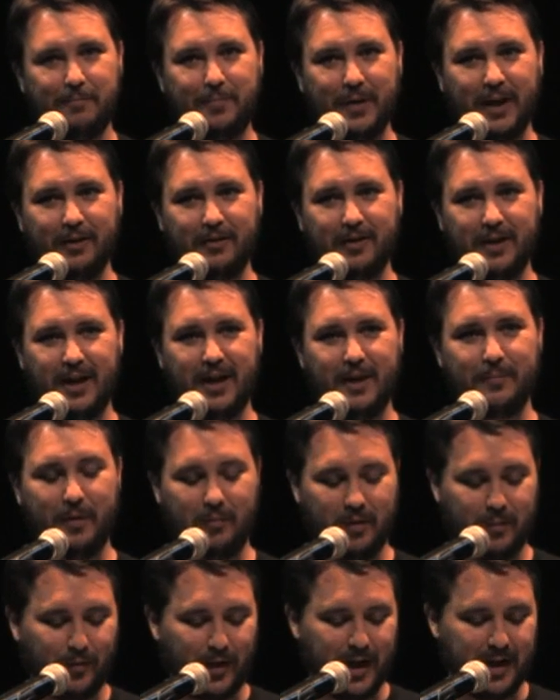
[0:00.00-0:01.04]

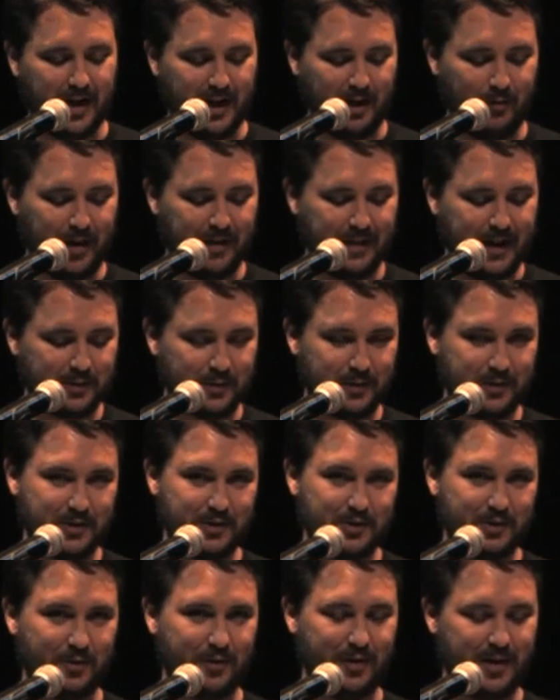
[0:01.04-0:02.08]
But we played anyway, and that's what
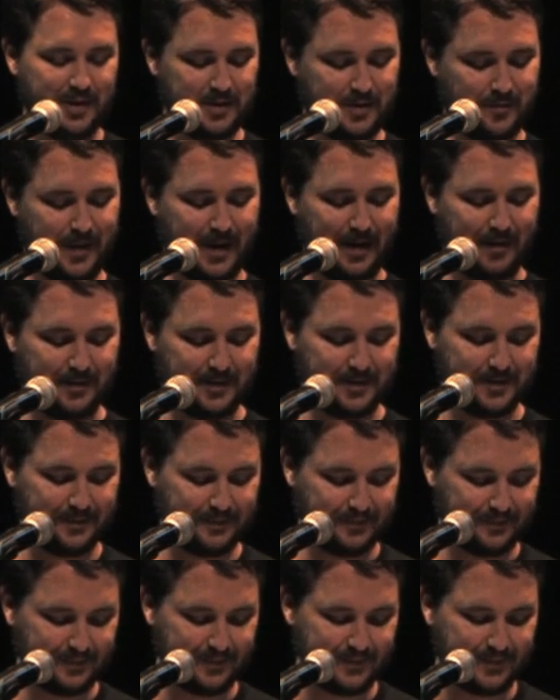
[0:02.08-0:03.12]
this story is about.
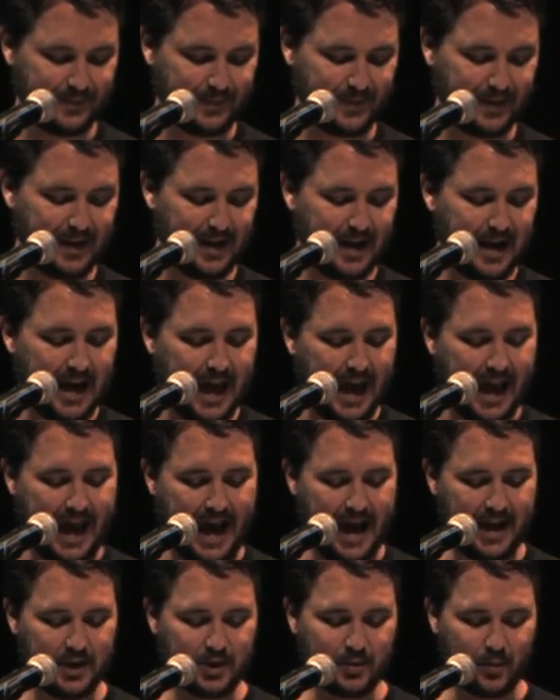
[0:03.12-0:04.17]

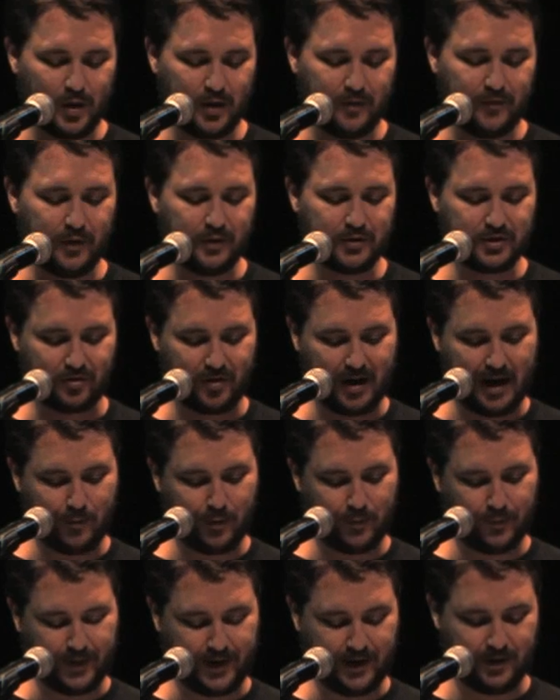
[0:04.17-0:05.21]
Anne is one of those
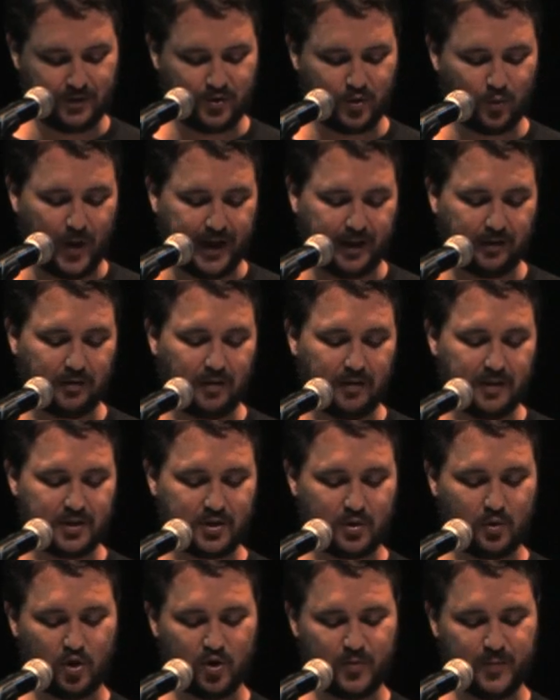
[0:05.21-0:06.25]
Scrabble players who regularly
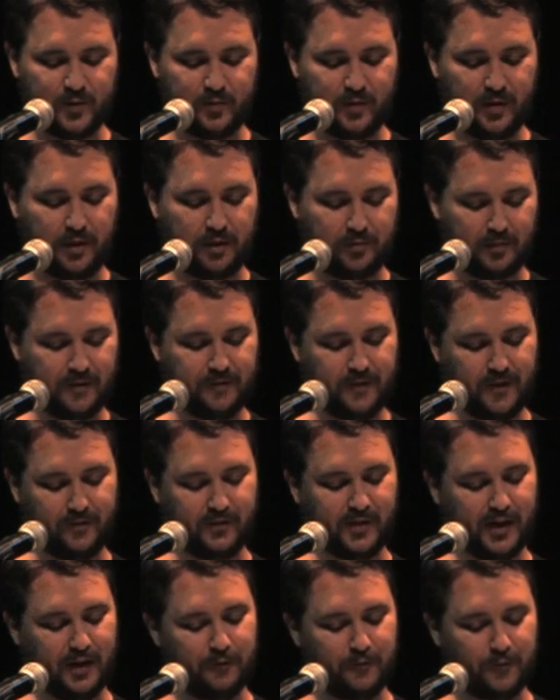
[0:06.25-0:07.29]
scores between
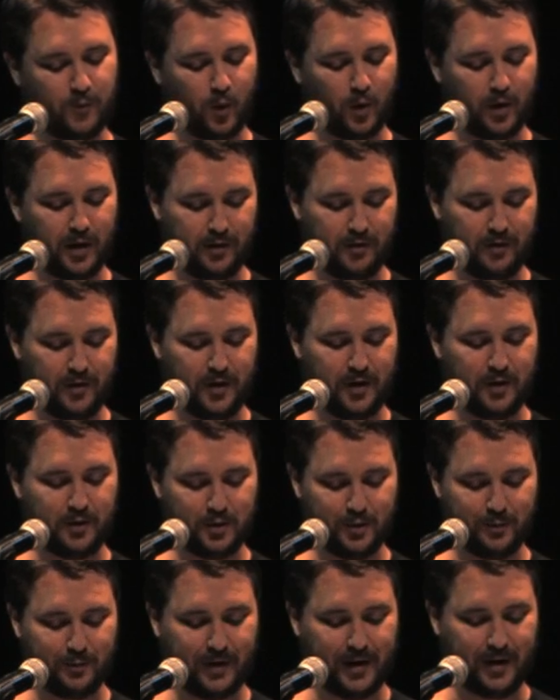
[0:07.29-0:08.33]
350 and 400 in a
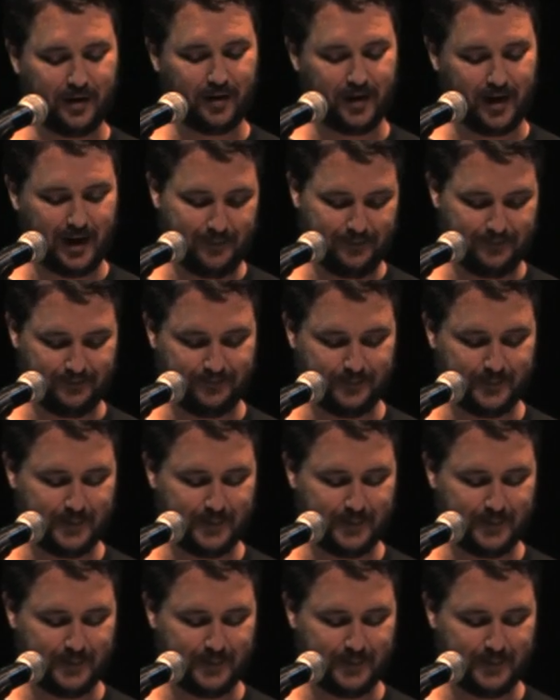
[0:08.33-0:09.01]
two-player game.